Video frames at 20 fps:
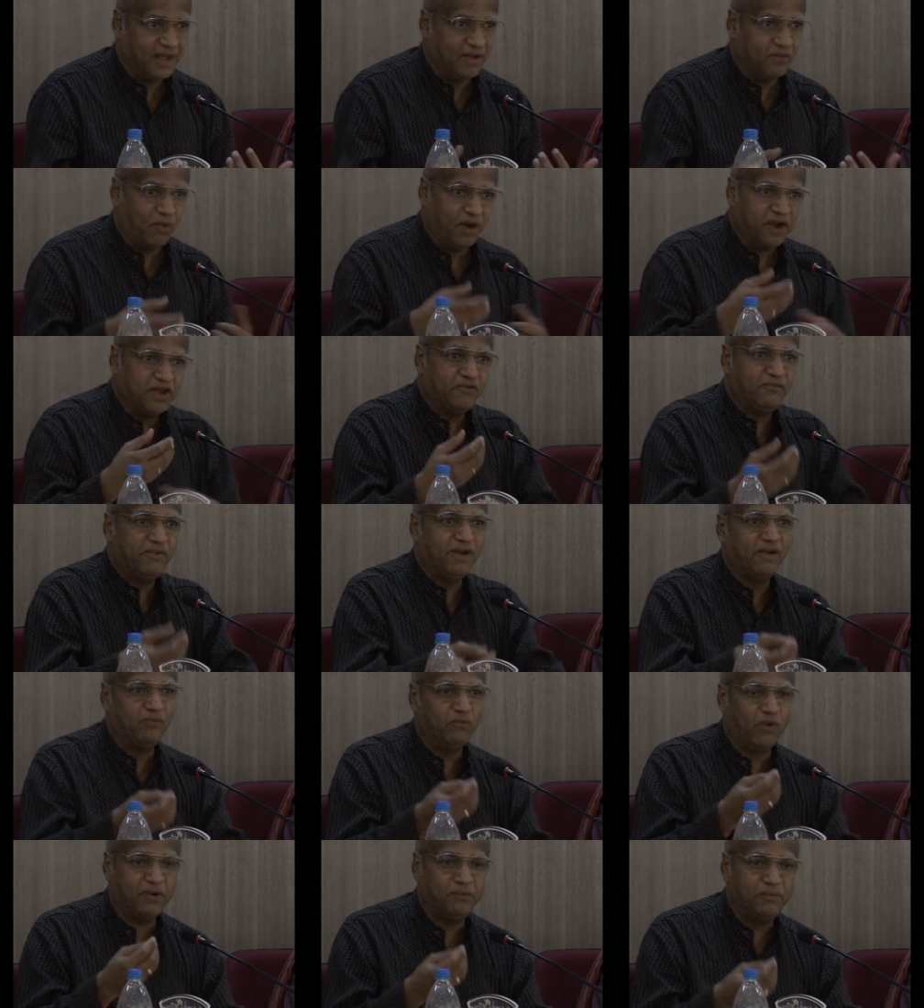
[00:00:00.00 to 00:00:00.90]
what, it
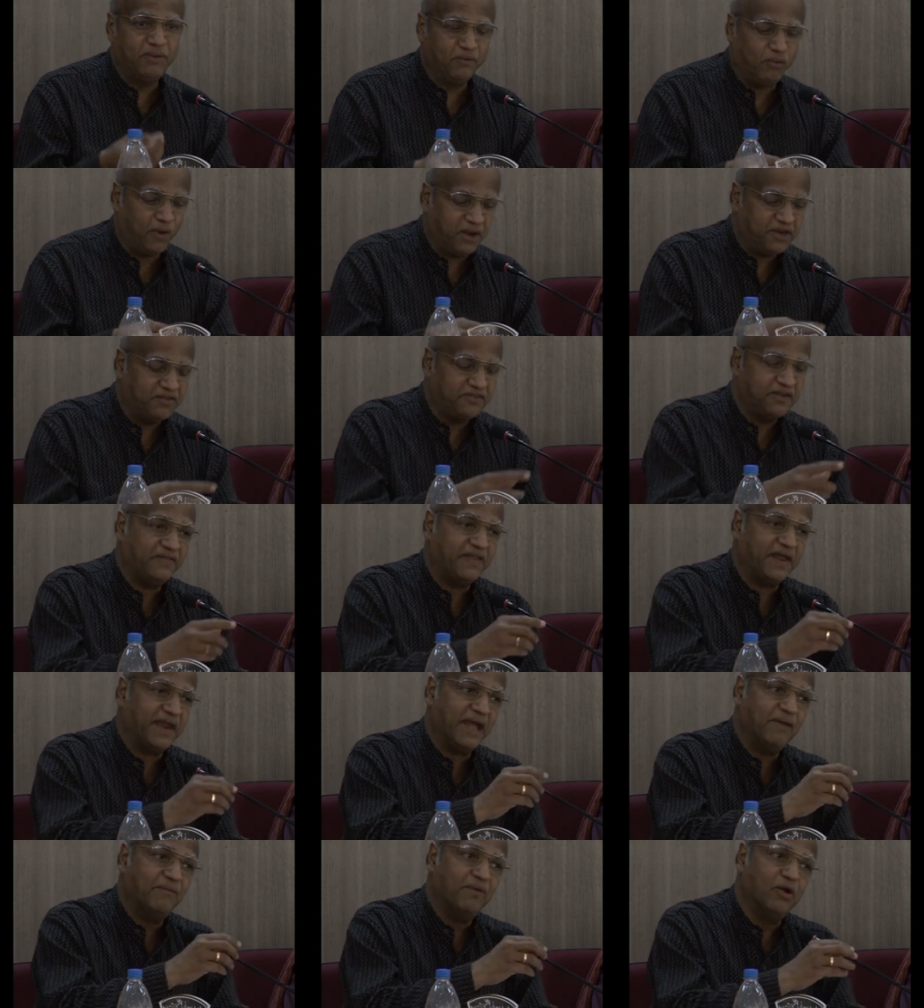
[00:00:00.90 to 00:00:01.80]
will, what, what is it
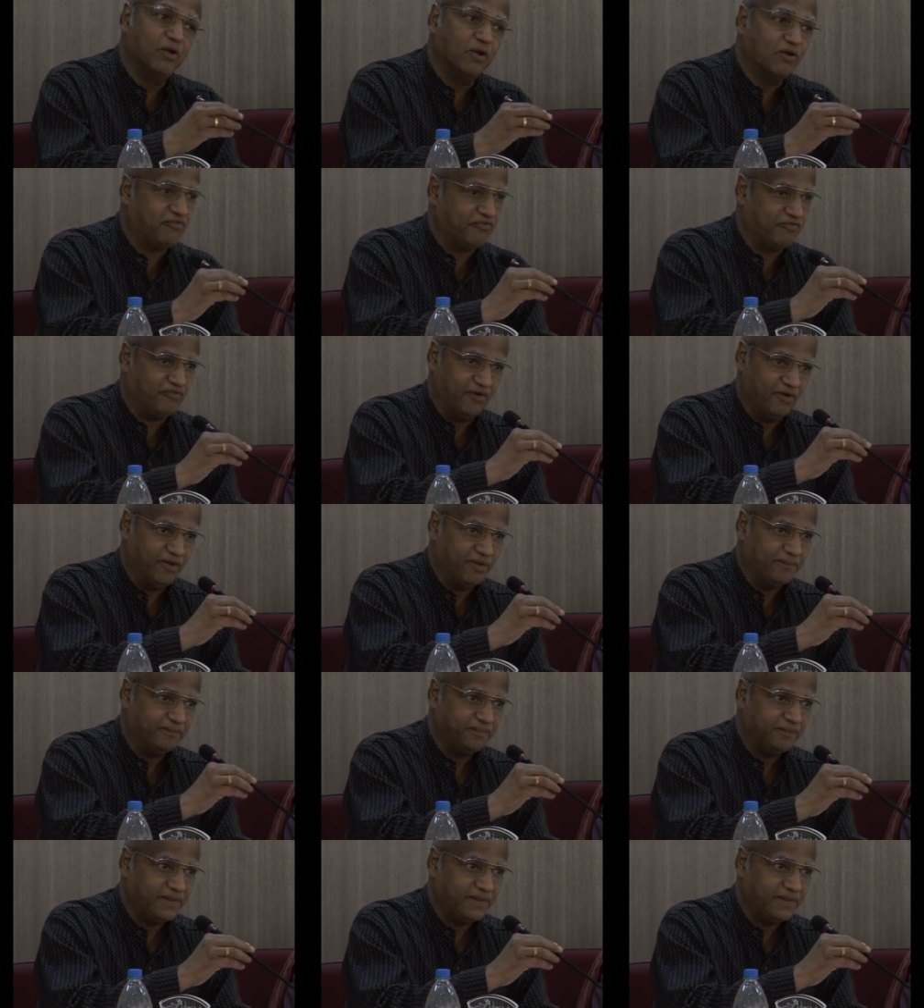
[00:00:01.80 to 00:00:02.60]
that I will look for?